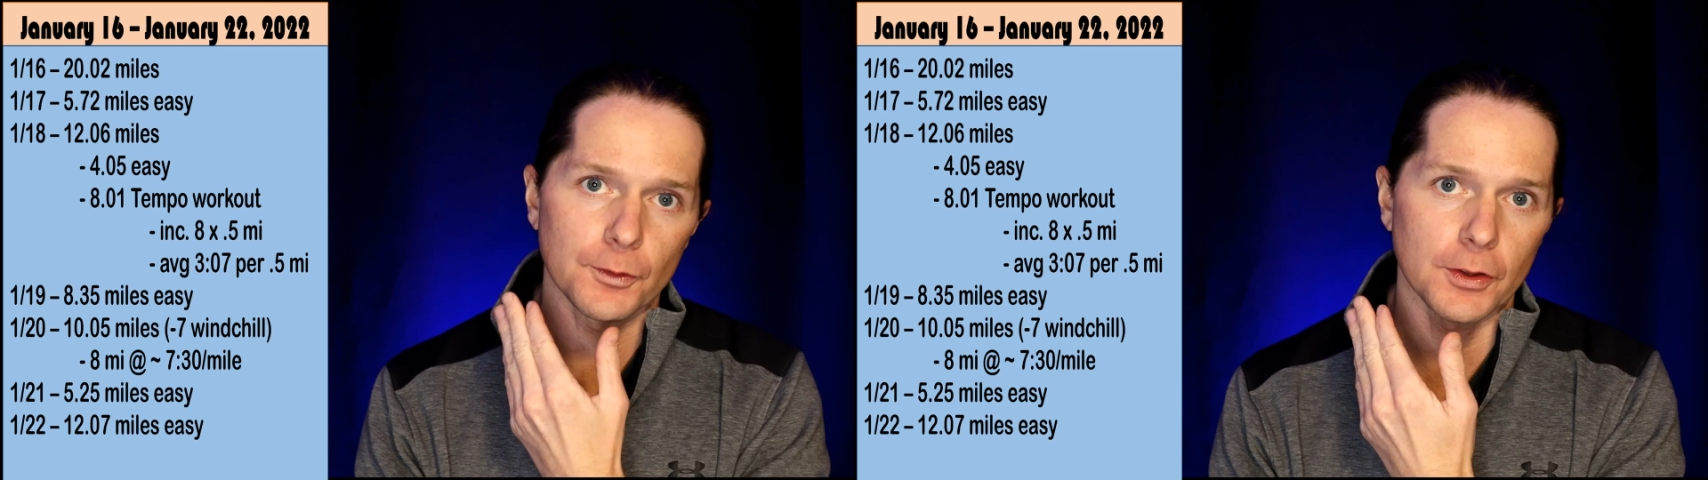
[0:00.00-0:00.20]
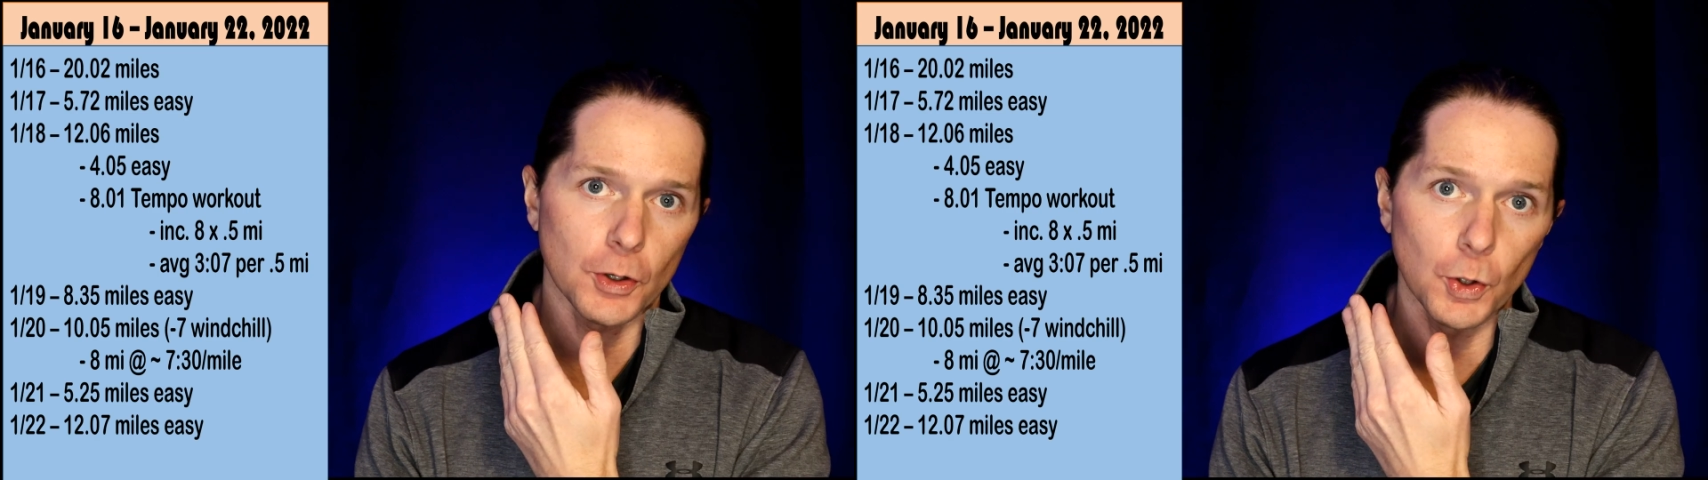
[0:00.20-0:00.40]

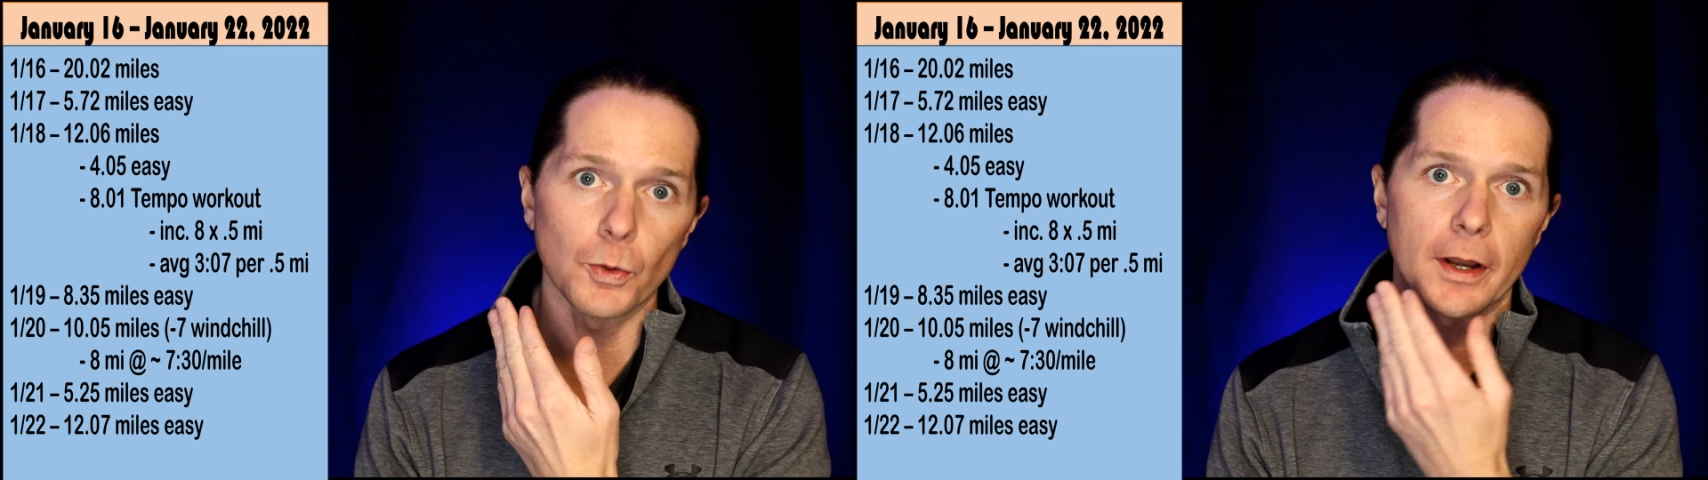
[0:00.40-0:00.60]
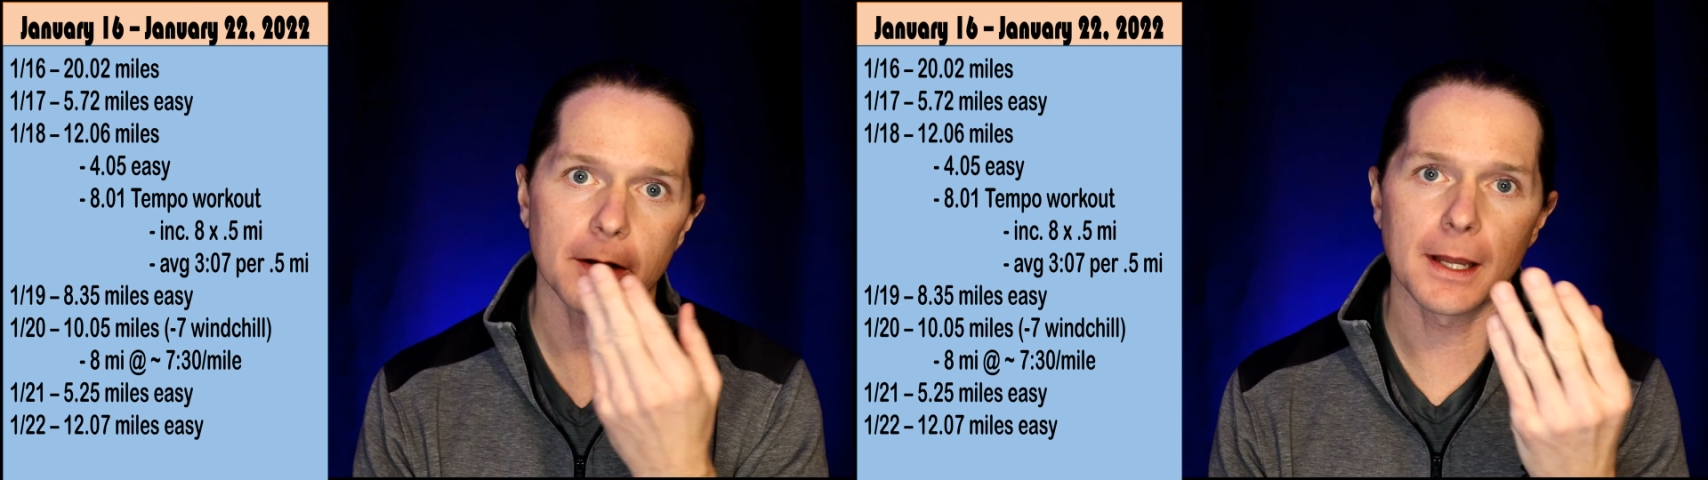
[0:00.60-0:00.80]
for the
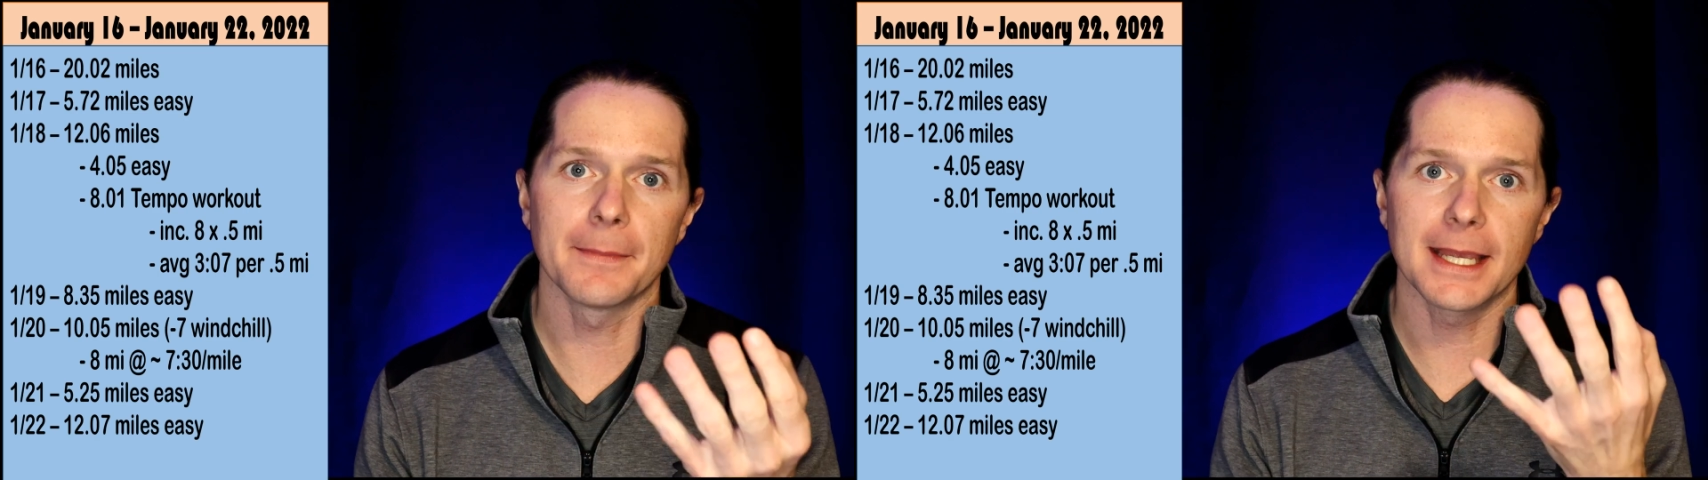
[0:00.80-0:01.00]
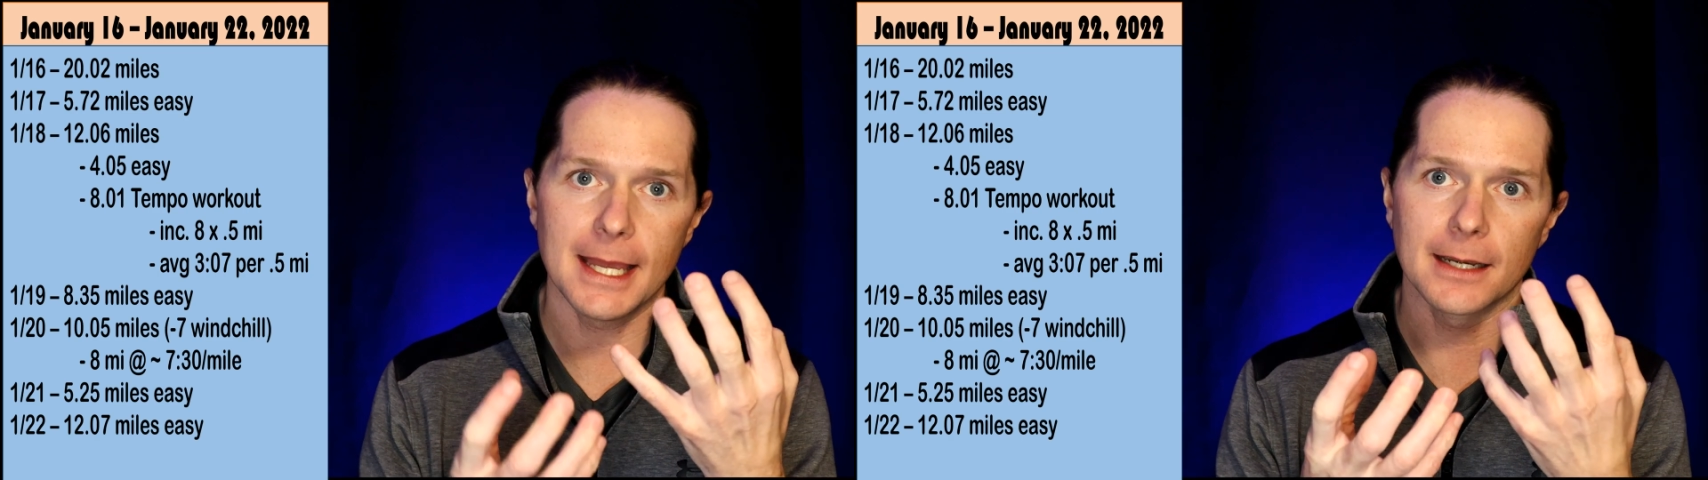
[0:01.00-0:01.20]
cold air
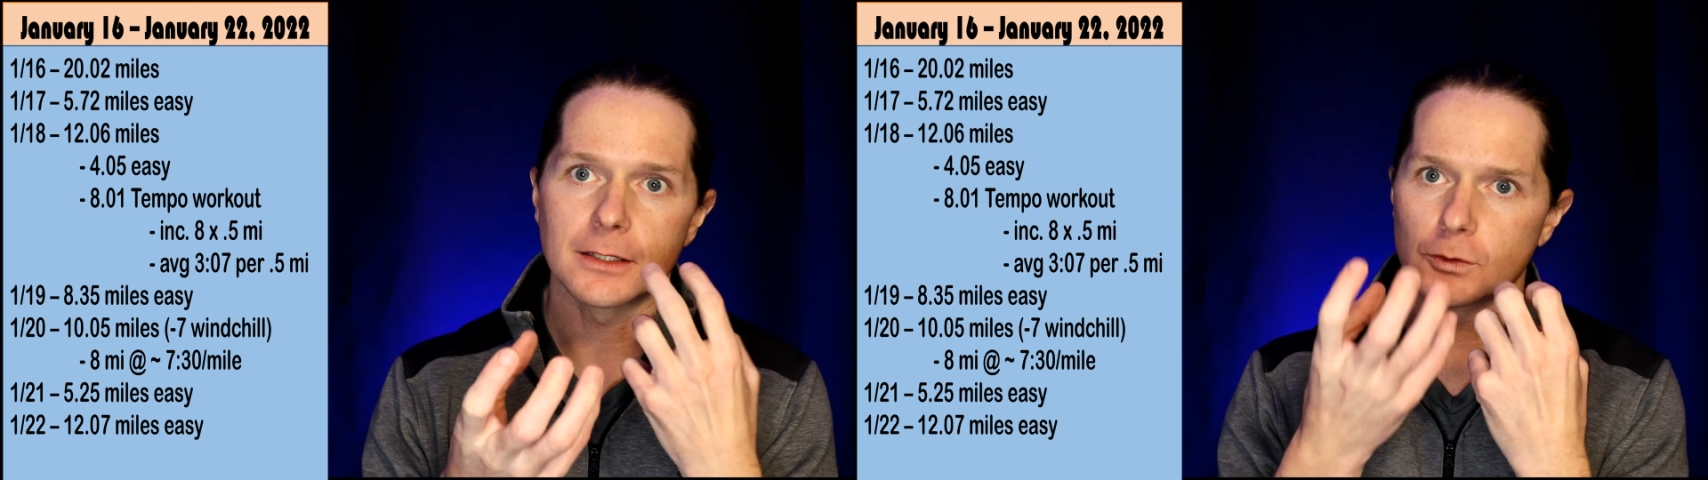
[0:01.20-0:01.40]
coming in,